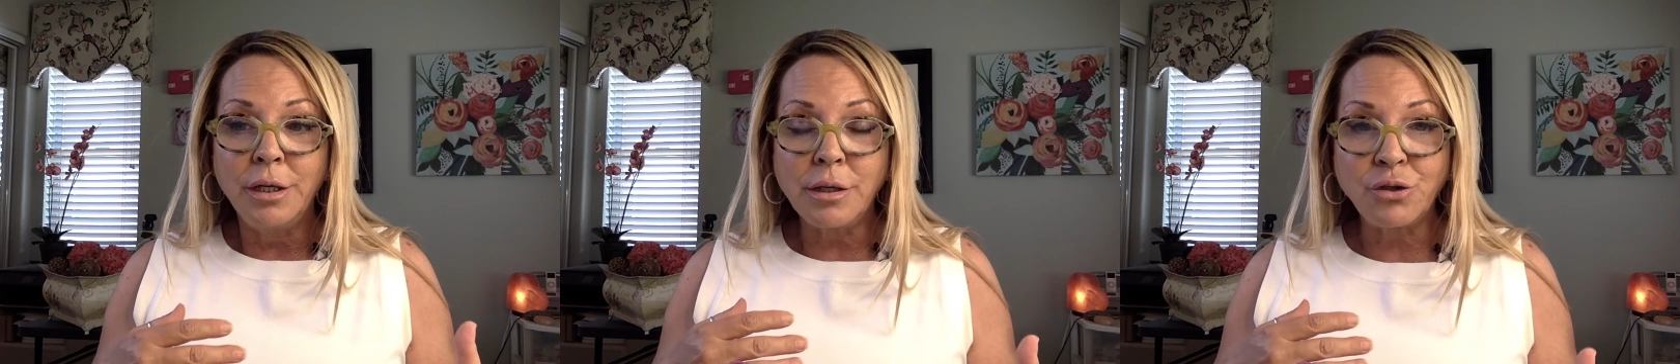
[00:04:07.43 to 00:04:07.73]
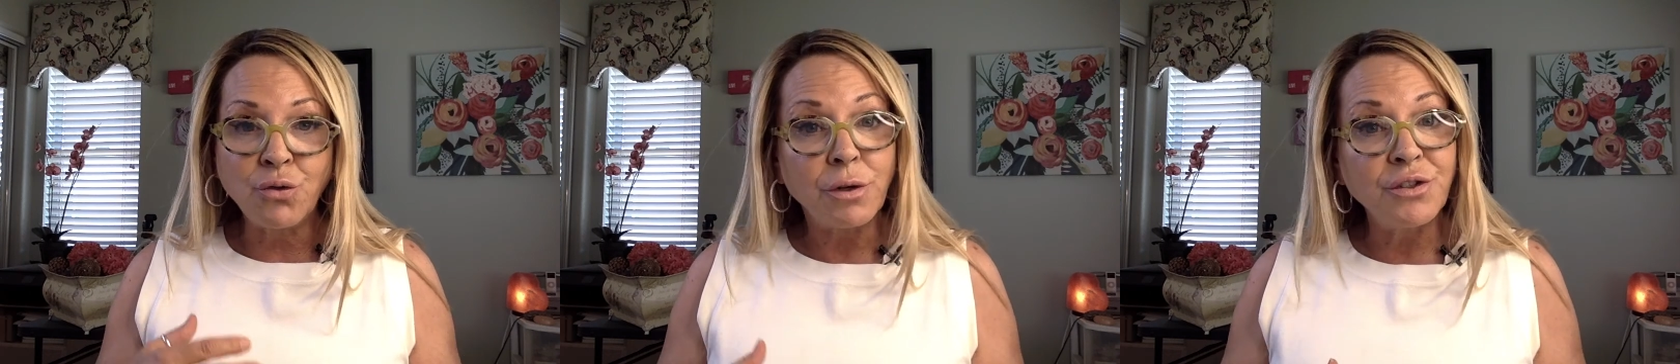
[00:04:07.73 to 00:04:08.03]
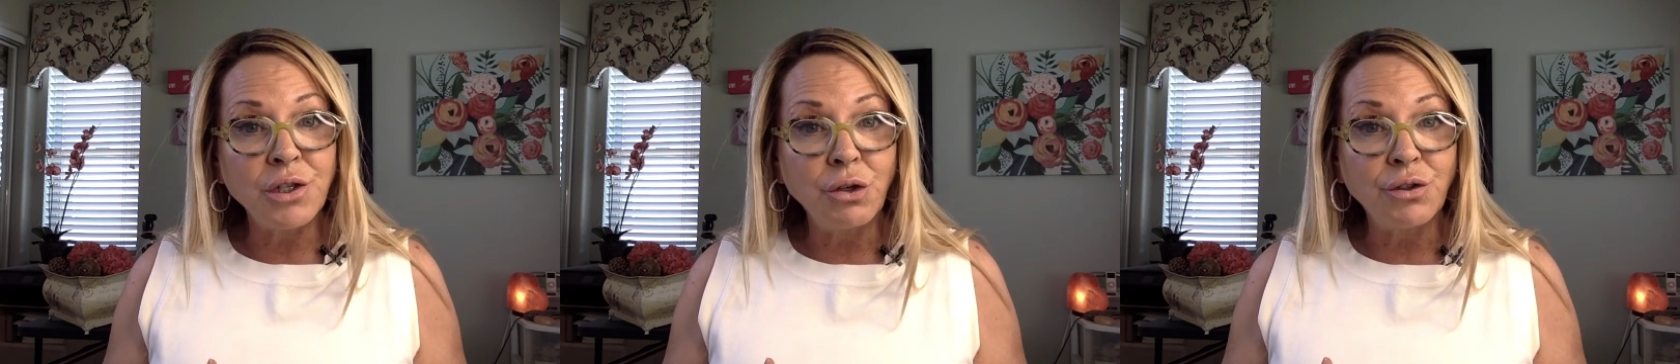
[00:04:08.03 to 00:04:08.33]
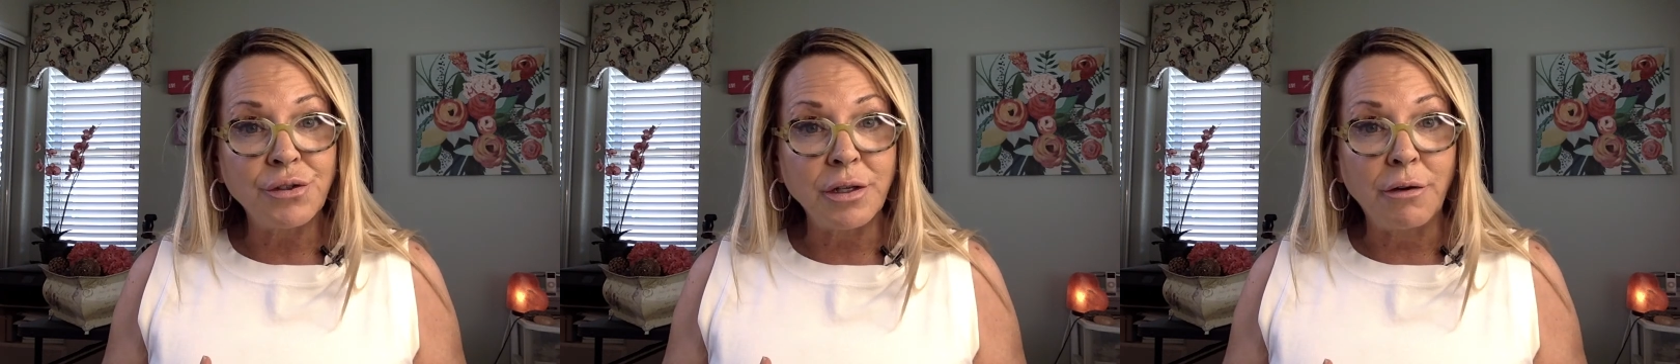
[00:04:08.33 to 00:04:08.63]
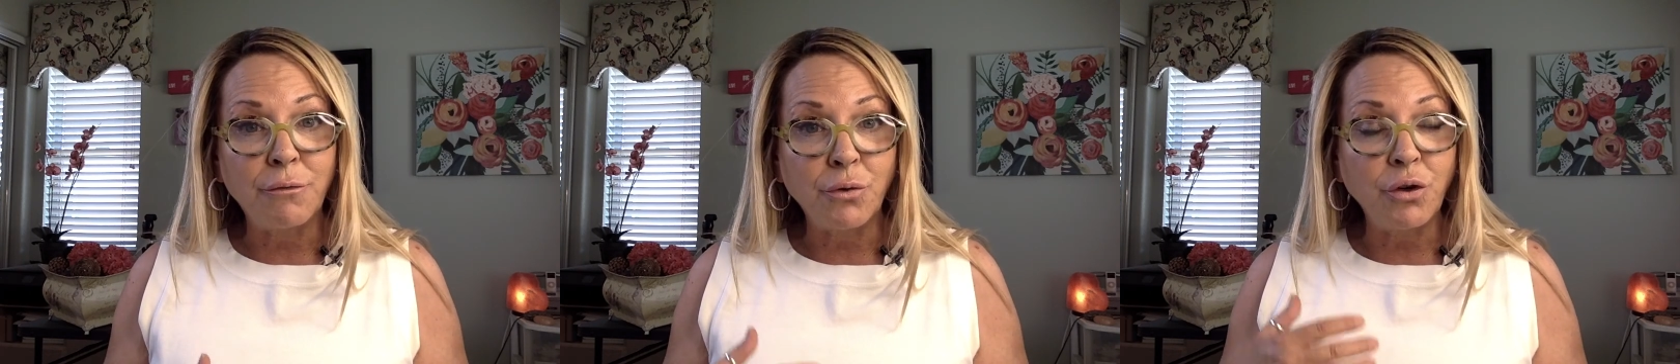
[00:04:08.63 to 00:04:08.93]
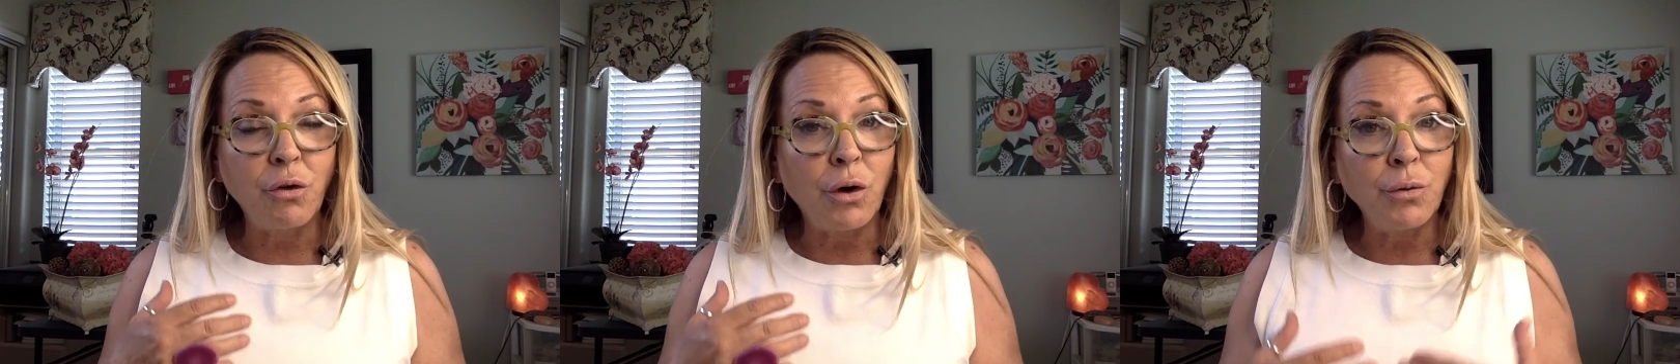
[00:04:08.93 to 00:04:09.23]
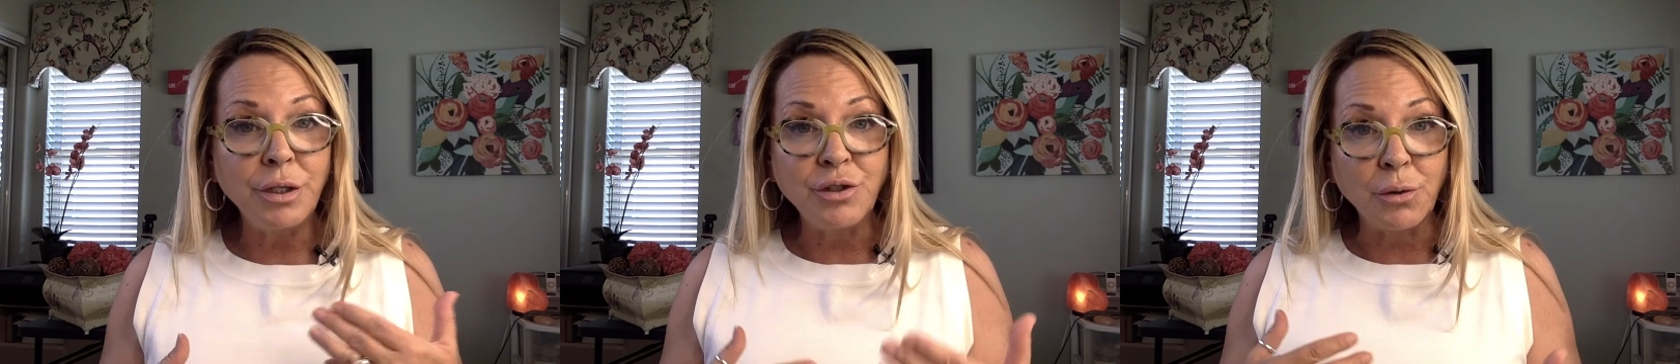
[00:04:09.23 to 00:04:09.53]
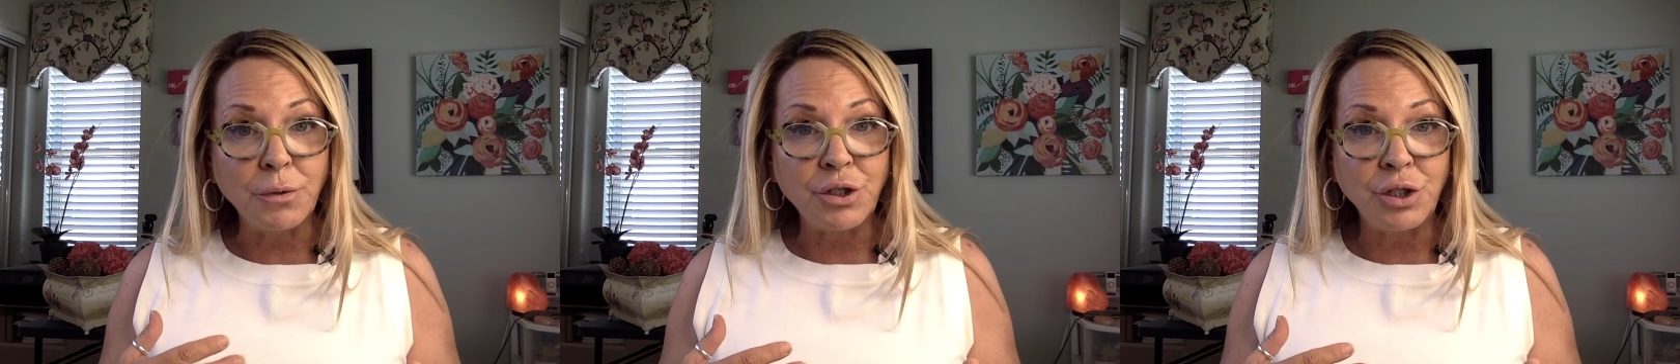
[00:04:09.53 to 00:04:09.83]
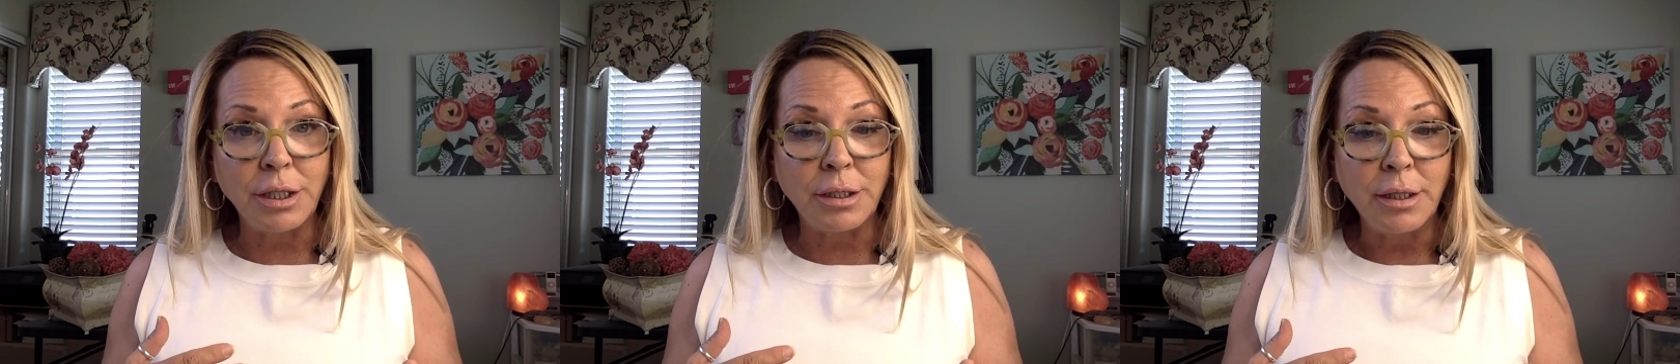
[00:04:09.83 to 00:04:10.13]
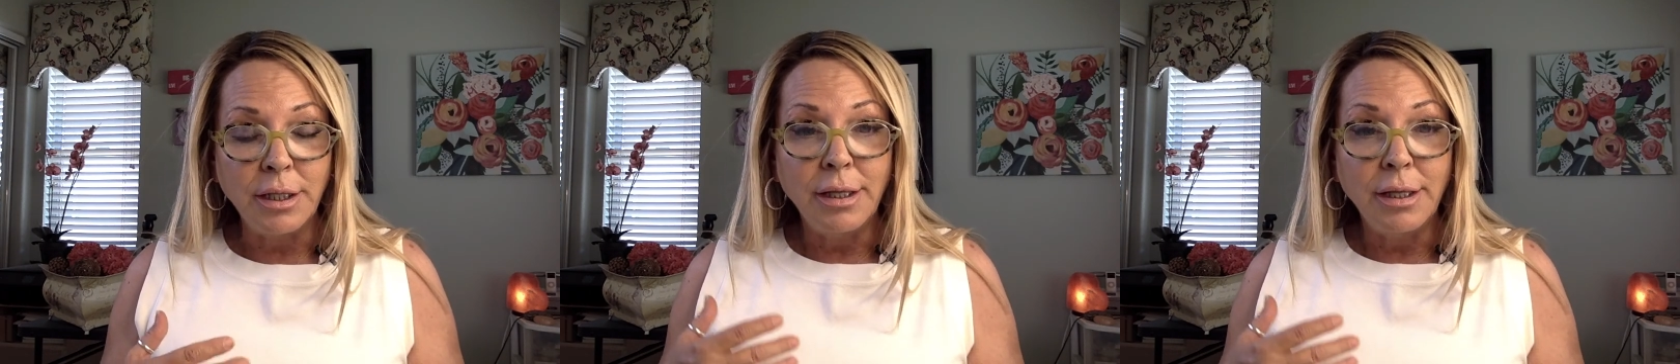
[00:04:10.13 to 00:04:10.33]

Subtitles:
not trusting yourself or your own intuition